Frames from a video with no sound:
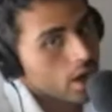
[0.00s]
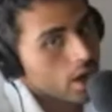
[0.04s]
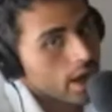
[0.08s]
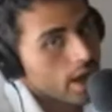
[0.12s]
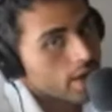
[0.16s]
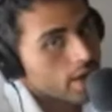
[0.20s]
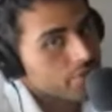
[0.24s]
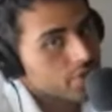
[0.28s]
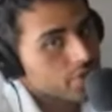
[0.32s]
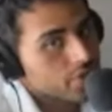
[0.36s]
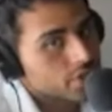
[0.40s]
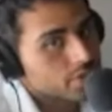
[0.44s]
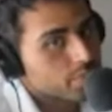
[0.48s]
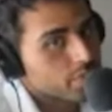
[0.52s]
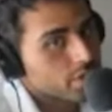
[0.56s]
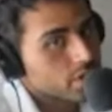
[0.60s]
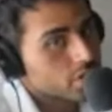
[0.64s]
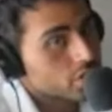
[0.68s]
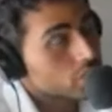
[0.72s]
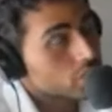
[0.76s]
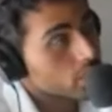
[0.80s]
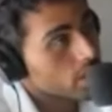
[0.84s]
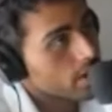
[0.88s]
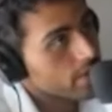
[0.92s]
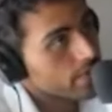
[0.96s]
I have this
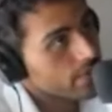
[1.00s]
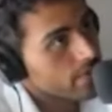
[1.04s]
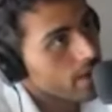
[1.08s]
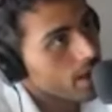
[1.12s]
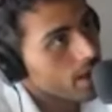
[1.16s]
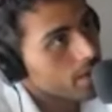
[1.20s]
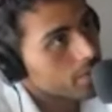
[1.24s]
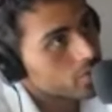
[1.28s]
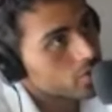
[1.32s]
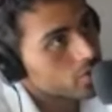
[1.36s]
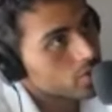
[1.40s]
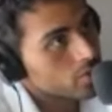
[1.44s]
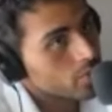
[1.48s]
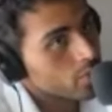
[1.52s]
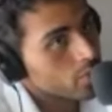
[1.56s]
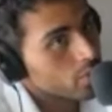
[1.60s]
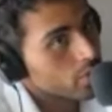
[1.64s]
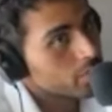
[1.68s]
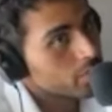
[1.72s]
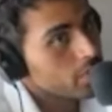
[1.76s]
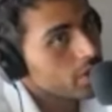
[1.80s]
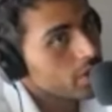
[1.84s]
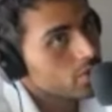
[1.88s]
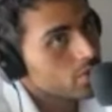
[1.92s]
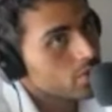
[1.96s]
picture I fapped to
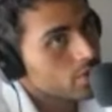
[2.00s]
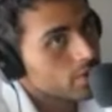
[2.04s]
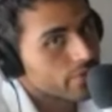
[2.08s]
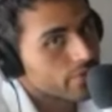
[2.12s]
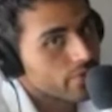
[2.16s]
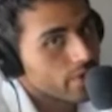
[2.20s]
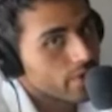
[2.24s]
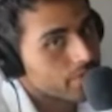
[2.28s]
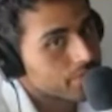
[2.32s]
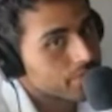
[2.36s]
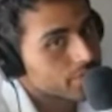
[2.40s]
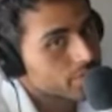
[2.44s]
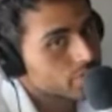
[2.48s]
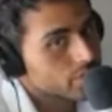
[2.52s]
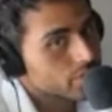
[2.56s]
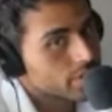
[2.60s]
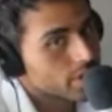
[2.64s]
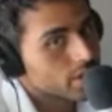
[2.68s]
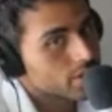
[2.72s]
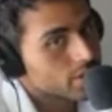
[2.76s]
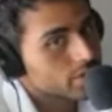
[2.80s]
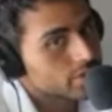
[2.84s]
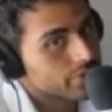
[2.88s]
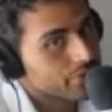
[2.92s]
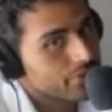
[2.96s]
with me doing
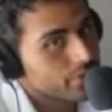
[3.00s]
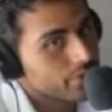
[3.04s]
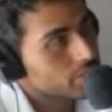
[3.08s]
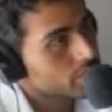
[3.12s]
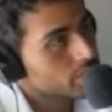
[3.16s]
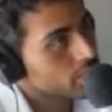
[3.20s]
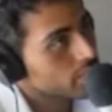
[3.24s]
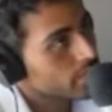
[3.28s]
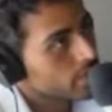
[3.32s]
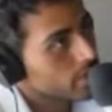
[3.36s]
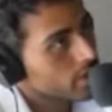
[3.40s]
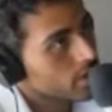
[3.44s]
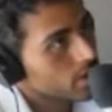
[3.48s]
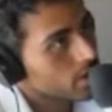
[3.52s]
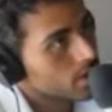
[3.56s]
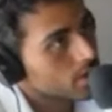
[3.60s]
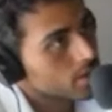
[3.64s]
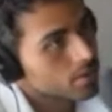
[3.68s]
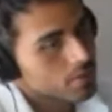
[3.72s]
500,000 views overnight.